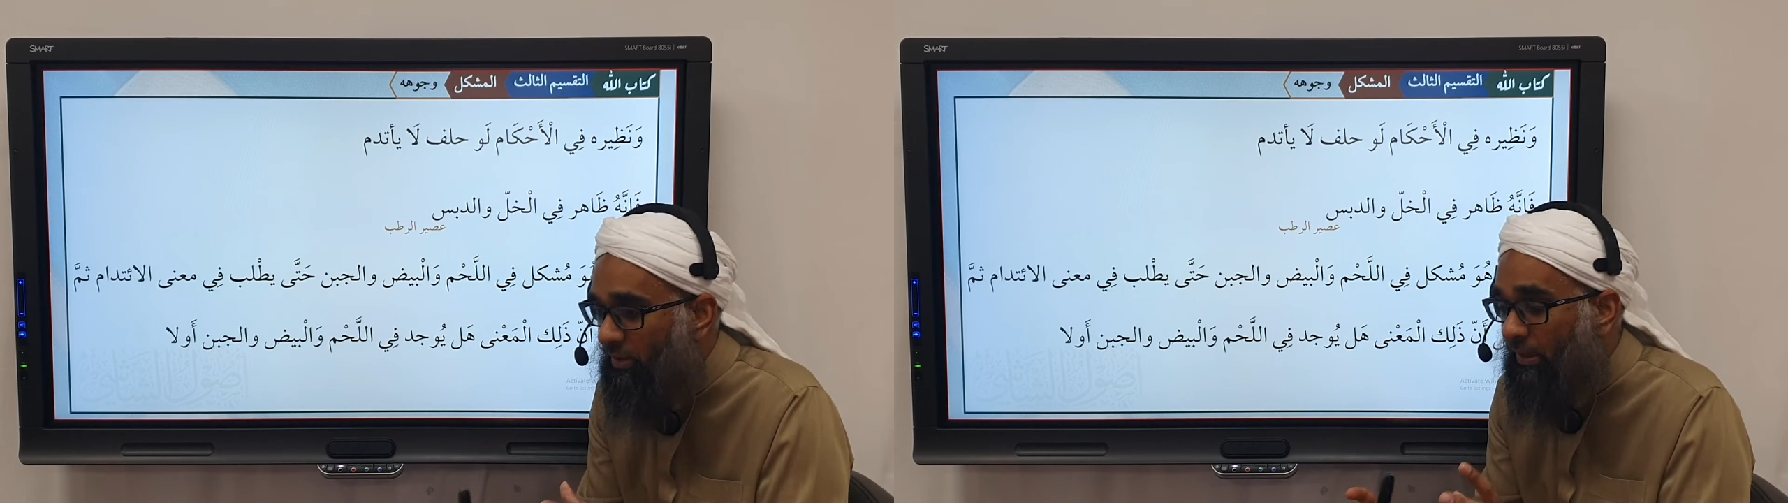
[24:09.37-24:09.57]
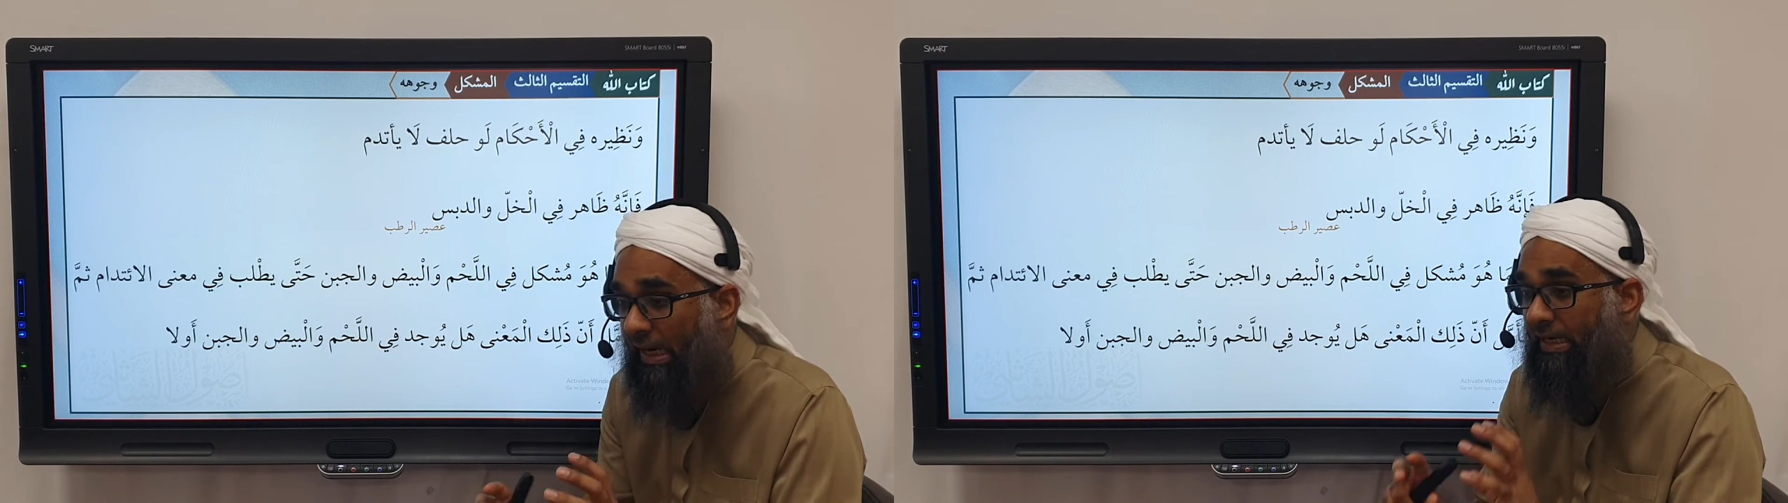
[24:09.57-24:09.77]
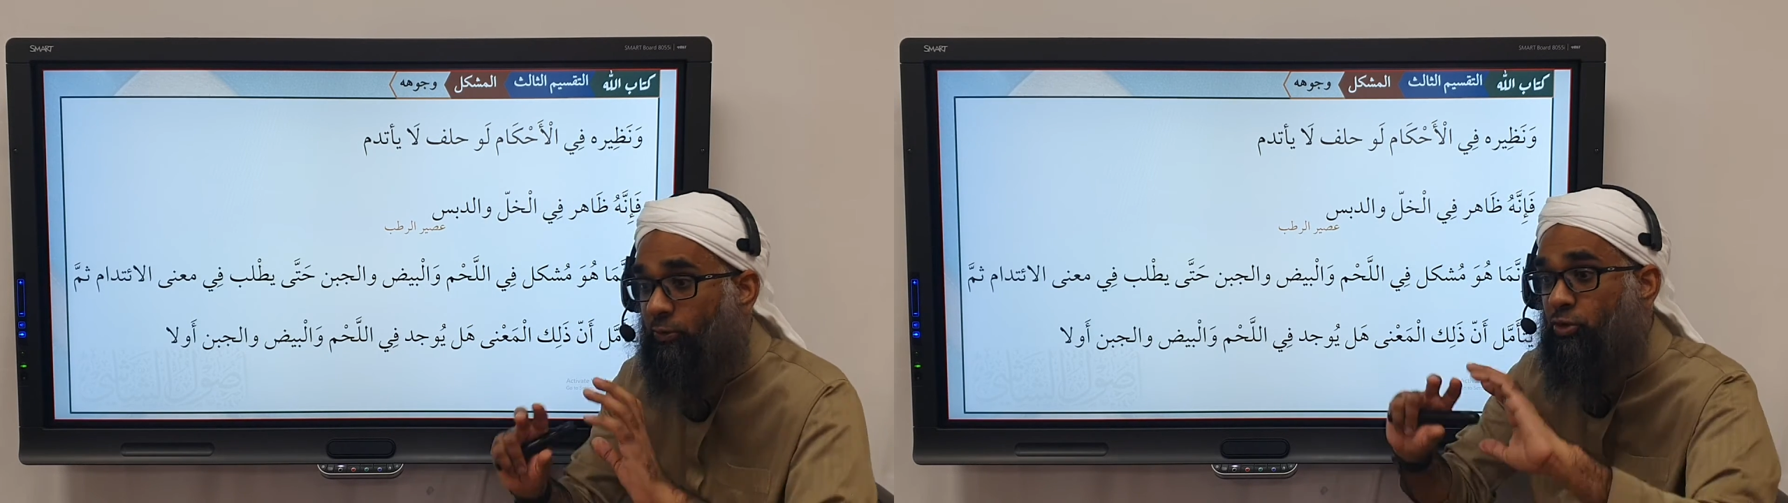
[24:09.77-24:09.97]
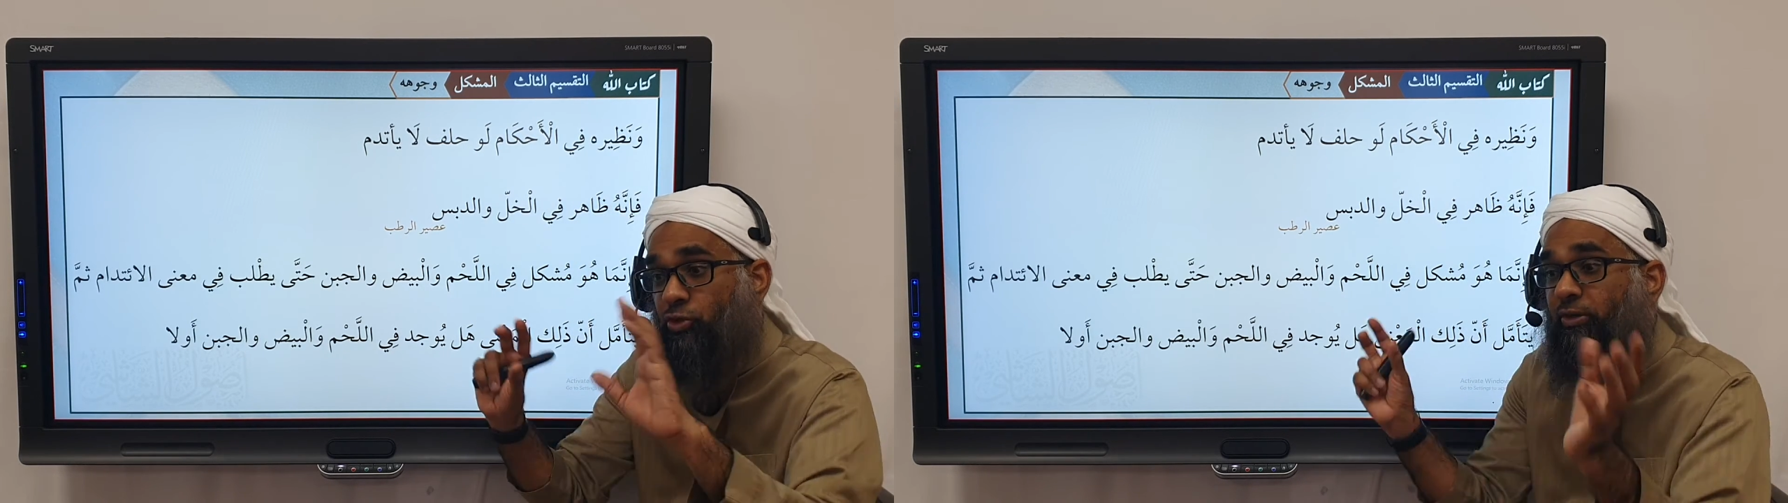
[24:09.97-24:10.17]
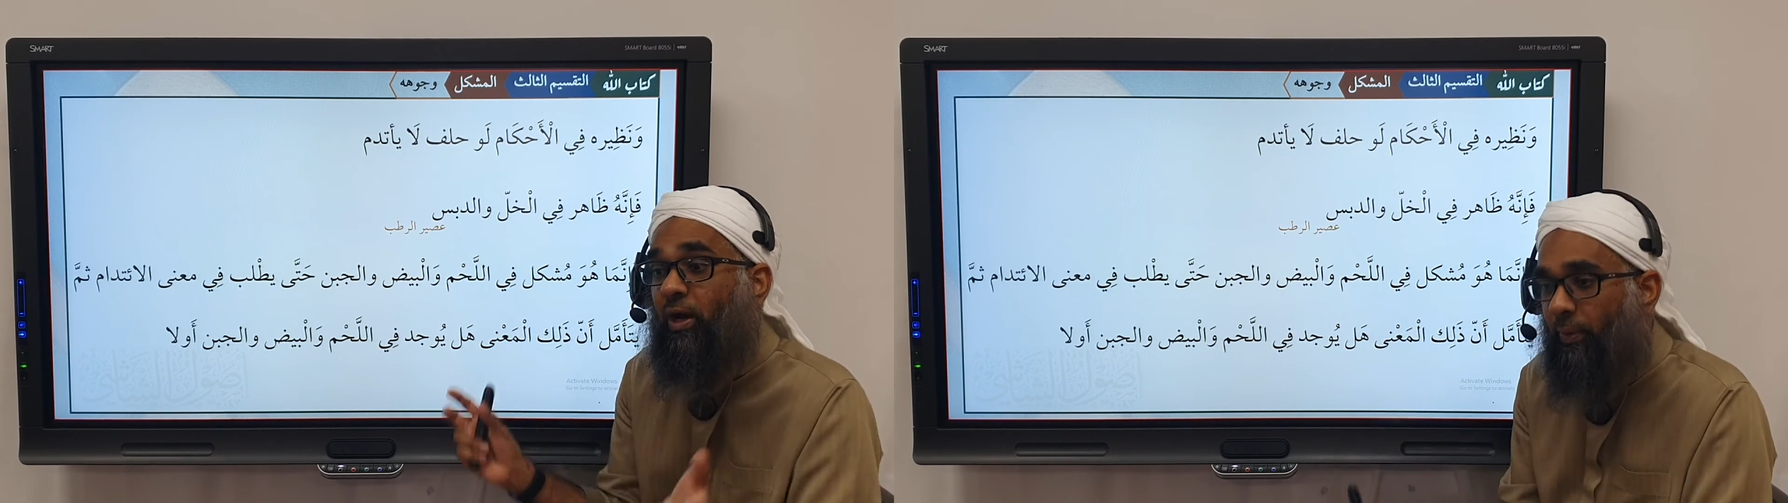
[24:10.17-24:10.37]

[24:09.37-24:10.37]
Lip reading: going to click to you straight